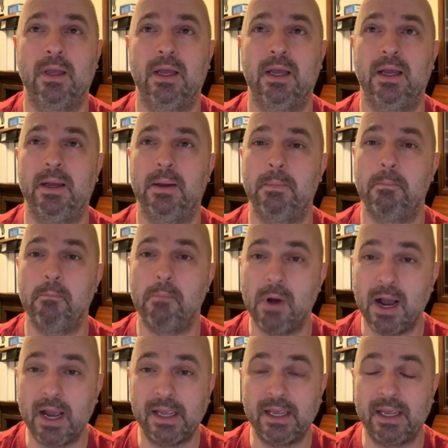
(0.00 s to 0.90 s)
Um,
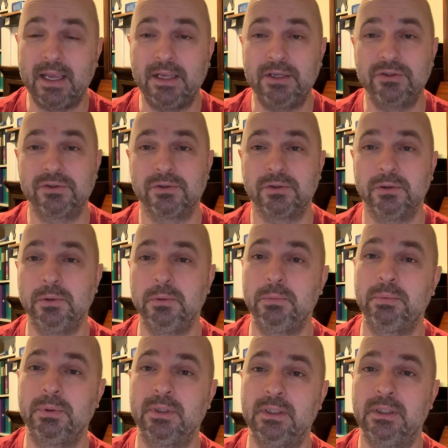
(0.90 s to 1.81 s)
my age
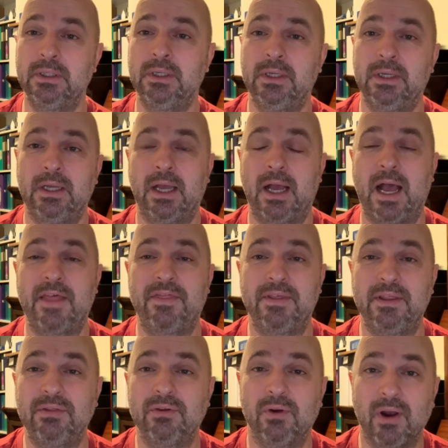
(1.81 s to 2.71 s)
group, I
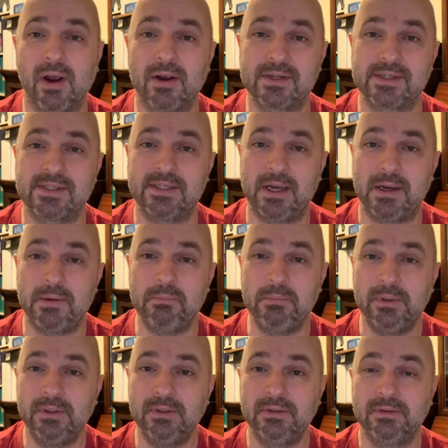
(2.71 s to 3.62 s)
think there are
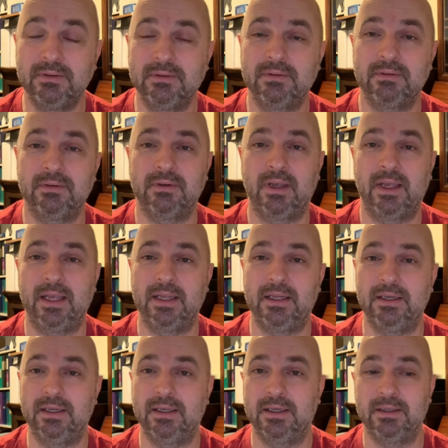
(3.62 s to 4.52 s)
some,
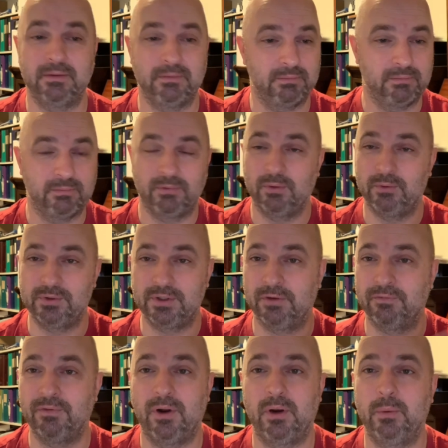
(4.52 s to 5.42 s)
and uh, those that
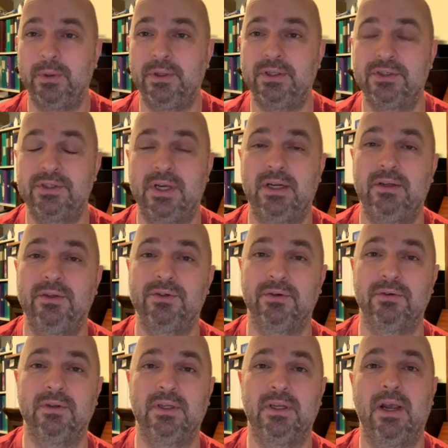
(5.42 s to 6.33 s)
are following the channel
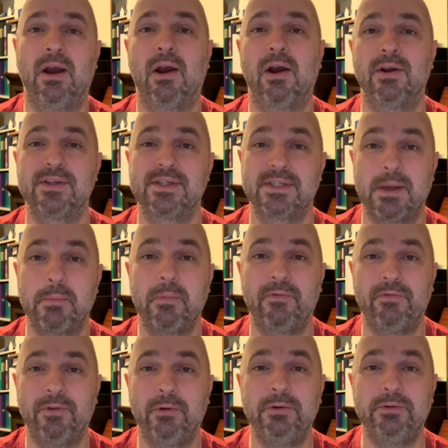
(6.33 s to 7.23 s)
certainly are some
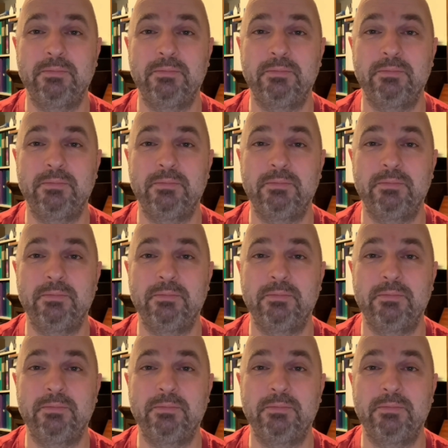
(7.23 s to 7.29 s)
of those